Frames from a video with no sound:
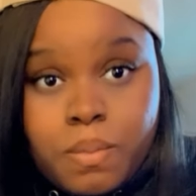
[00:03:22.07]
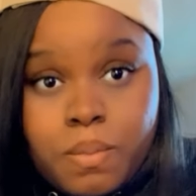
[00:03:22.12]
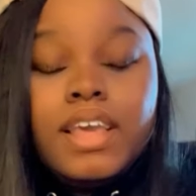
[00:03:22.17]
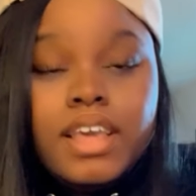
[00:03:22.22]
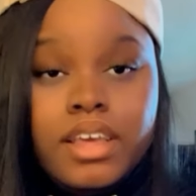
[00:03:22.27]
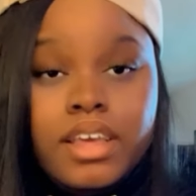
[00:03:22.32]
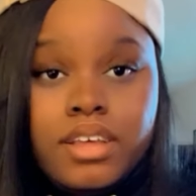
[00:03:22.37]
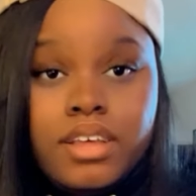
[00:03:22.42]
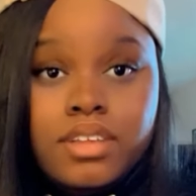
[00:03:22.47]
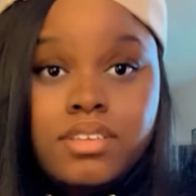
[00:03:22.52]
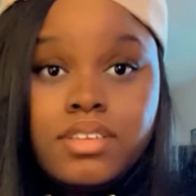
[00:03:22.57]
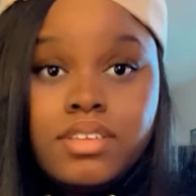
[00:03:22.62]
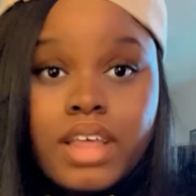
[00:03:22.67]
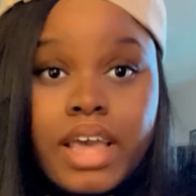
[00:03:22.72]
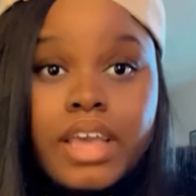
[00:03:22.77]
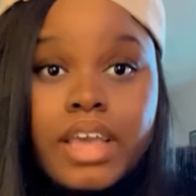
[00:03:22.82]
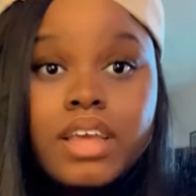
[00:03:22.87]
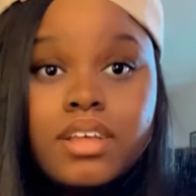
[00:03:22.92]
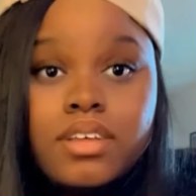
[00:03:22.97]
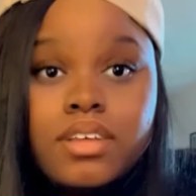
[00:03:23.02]
He's
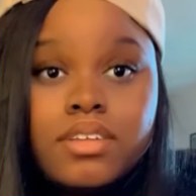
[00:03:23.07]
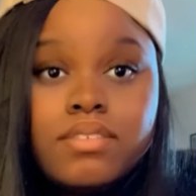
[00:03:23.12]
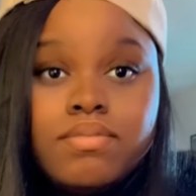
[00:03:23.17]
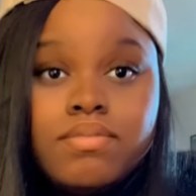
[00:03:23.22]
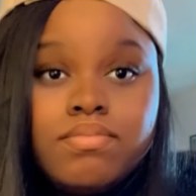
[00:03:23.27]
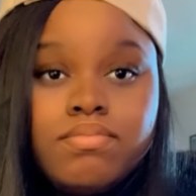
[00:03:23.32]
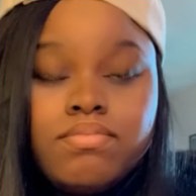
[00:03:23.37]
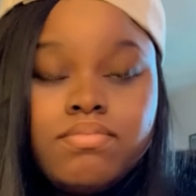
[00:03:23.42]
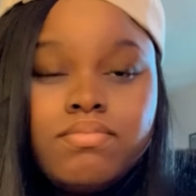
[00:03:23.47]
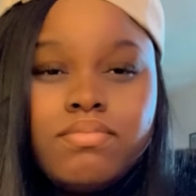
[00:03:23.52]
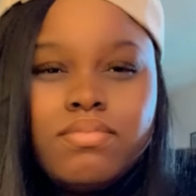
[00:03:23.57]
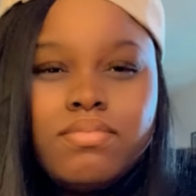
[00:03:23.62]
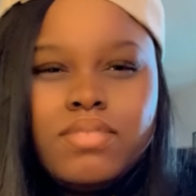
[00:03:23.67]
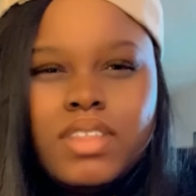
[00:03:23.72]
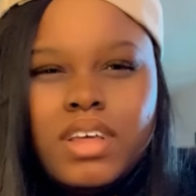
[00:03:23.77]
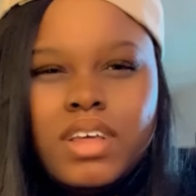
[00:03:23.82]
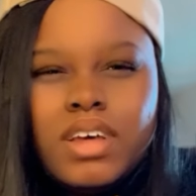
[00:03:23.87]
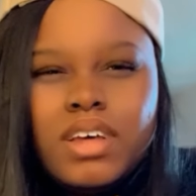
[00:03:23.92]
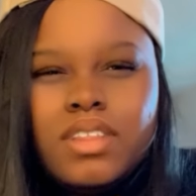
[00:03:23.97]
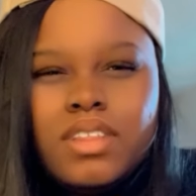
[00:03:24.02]
like
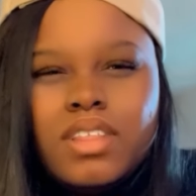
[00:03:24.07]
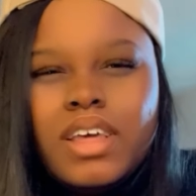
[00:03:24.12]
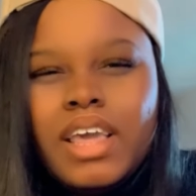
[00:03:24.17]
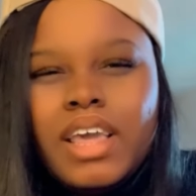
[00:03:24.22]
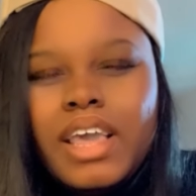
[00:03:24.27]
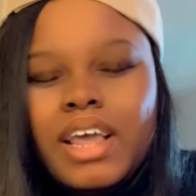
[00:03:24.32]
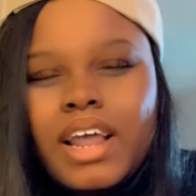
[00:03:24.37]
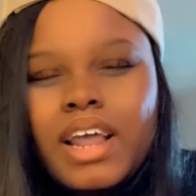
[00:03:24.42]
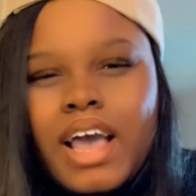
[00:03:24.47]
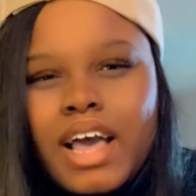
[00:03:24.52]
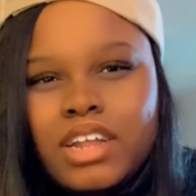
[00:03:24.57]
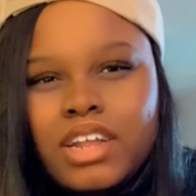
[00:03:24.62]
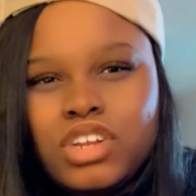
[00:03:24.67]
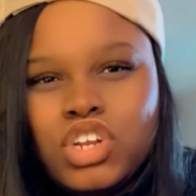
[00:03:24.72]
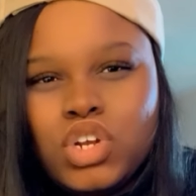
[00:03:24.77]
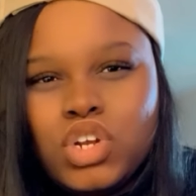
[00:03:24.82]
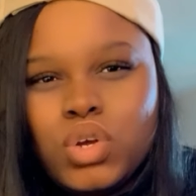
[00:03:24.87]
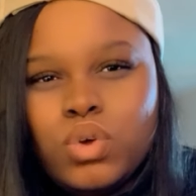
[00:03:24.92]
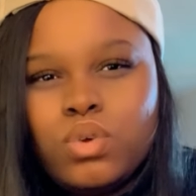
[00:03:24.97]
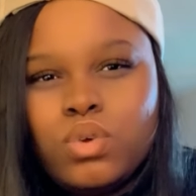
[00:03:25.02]
the head
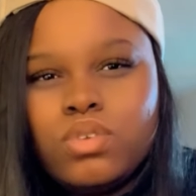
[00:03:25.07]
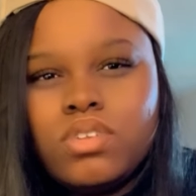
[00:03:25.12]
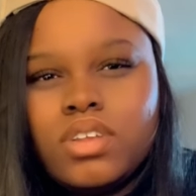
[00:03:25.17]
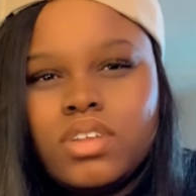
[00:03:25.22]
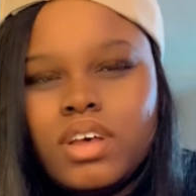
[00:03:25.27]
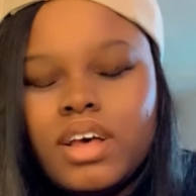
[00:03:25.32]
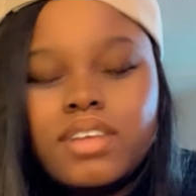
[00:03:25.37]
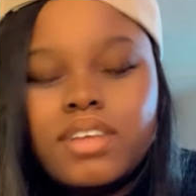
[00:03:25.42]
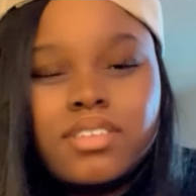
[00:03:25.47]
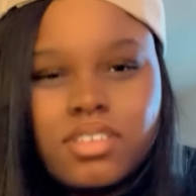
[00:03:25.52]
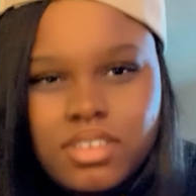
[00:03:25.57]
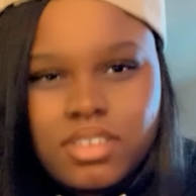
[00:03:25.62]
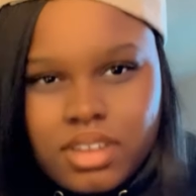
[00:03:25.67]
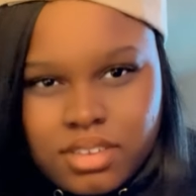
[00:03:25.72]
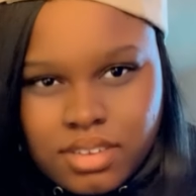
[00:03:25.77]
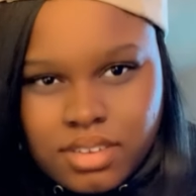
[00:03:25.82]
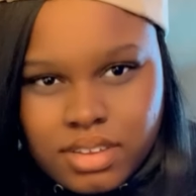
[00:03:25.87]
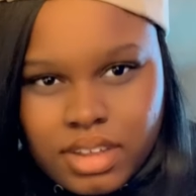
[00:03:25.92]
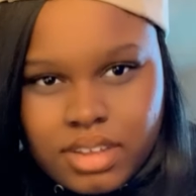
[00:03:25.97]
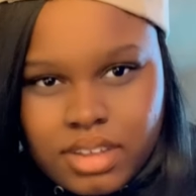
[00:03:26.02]
honcho's
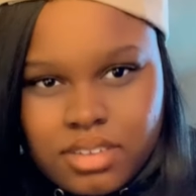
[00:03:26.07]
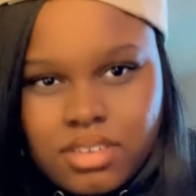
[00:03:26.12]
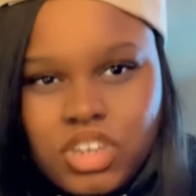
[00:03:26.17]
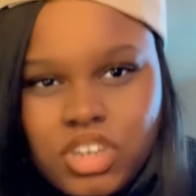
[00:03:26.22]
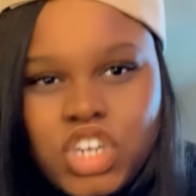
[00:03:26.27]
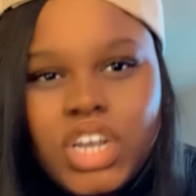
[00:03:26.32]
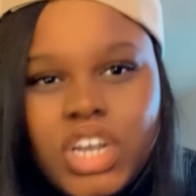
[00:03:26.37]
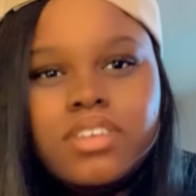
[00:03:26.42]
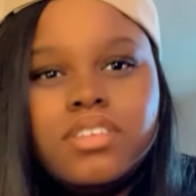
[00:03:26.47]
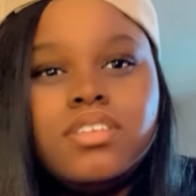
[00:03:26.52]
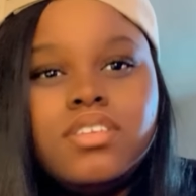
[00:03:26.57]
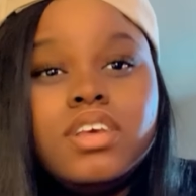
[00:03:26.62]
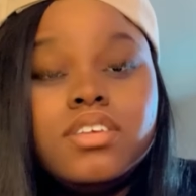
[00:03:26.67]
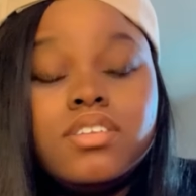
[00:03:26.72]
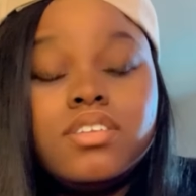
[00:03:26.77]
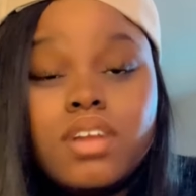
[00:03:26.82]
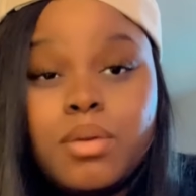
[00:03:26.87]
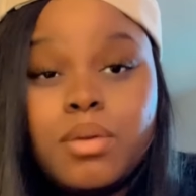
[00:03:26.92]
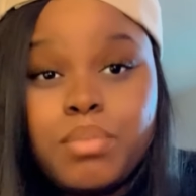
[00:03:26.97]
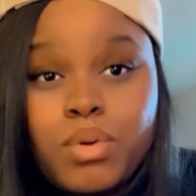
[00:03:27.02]
assistant. Jay-Z is
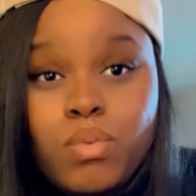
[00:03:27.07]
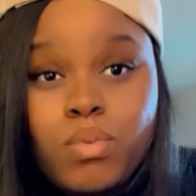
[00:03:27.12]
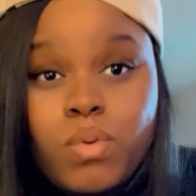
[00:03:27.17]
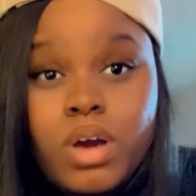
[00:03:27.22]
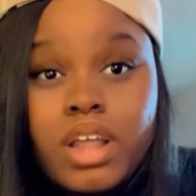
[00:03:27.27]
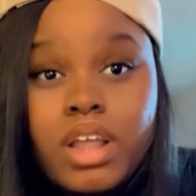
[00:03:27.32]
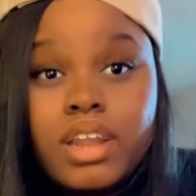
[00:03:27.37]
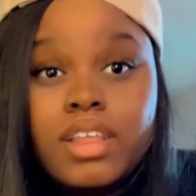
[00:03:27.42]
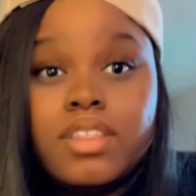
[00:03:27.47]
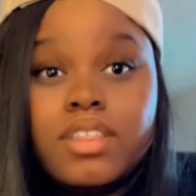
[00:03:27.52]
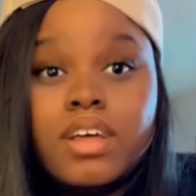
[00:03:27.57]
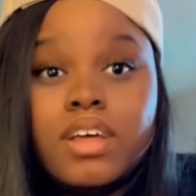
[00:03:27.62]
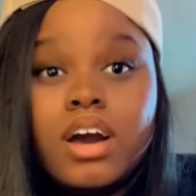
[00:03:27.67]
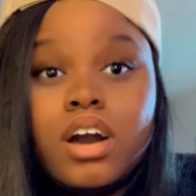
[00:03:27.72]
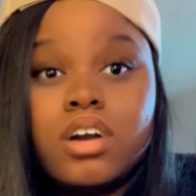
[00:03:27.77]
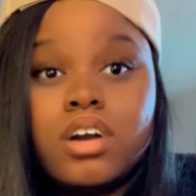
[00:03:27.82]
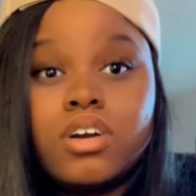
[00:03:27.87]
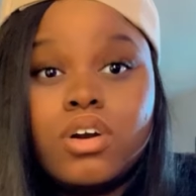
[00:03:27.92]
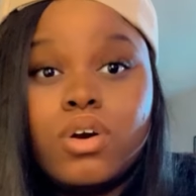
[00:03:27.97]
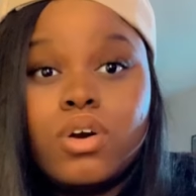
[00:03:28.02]
number one and the
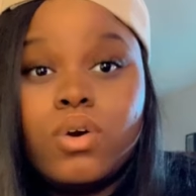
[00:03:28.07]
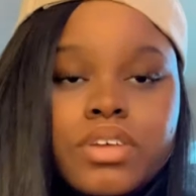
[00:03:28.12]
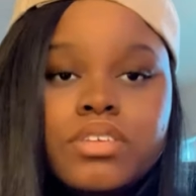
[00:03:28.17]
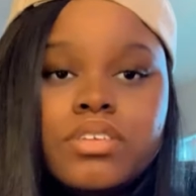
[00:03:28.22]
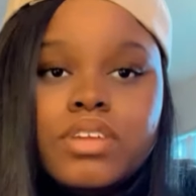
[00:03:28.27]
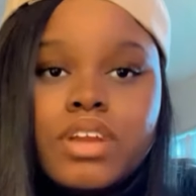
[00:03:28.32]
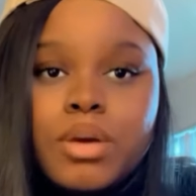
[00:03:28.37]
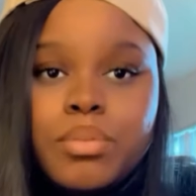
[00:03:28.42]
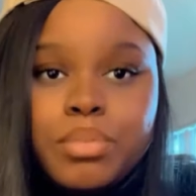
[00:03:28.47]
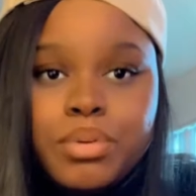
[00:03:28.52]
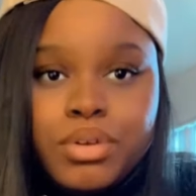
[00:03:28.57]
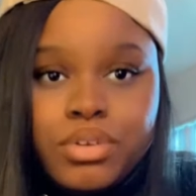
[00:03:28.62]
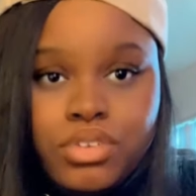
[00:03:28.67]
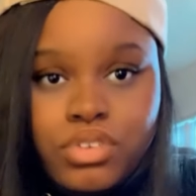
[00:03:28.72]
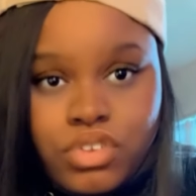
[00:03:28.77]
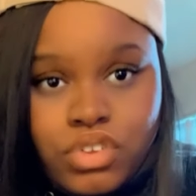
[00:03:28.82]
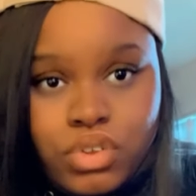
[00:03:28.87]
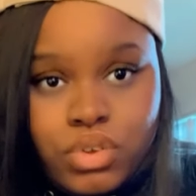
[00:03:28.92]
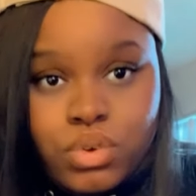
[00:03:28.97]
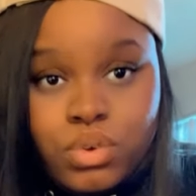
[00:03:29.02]
uncle is number
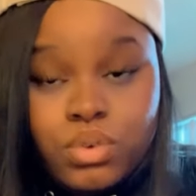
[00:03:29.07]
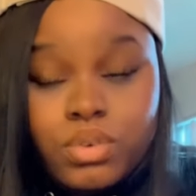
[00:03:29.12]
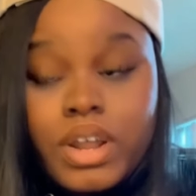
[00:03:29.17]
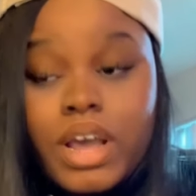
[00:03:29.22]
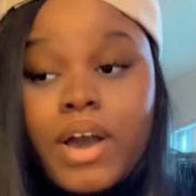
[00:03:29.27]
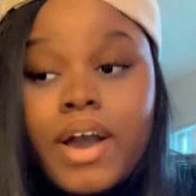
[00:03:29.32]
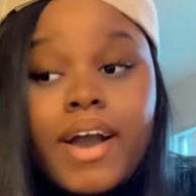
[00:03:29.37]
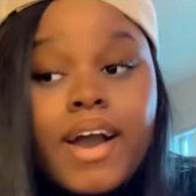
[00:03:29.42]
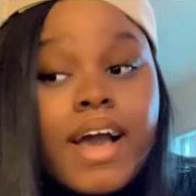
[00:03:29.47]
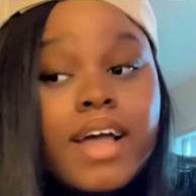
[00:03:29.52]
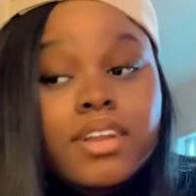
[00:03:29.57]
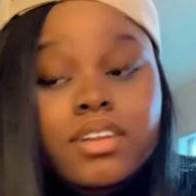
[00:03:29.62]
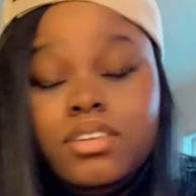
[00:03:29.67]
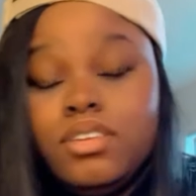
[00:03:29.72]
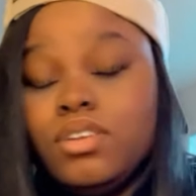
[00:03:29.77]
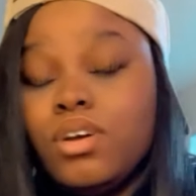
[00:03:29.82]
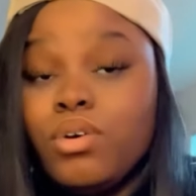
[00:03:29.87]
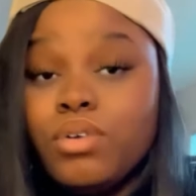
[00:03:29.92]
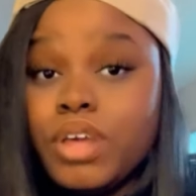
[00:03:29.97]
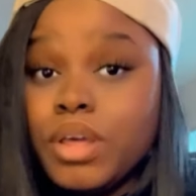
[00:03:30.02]
two. Now,
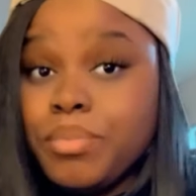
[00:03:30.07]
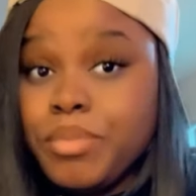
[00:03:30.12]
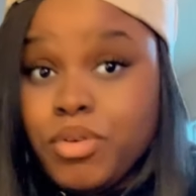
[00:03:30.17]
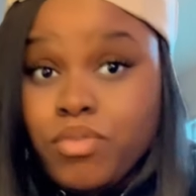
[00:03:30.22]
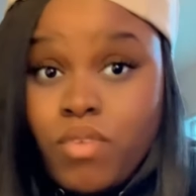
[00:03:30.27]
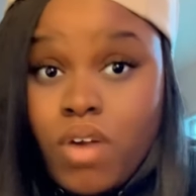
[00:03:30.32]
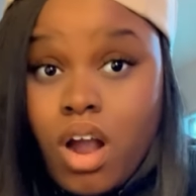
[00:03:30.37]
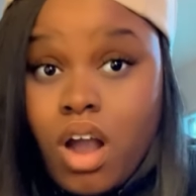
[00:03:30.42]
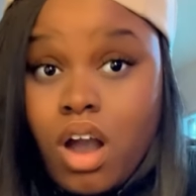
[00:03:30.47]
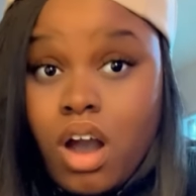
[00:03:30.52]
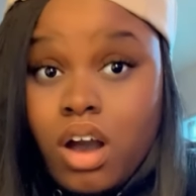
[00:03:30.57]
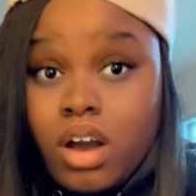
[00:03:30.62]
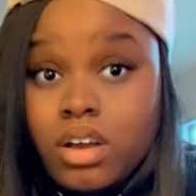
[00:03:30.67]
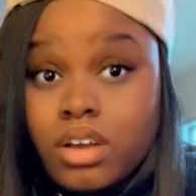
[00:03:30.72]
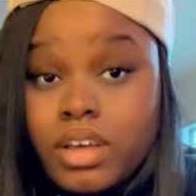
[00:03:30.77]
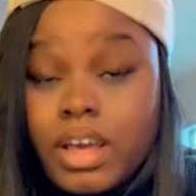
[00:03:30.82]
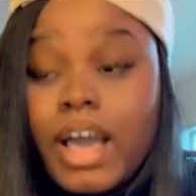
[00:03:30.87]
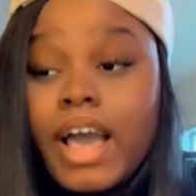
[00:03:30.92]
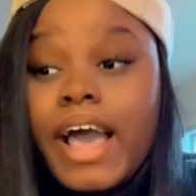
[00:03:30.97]
don't get me wrong.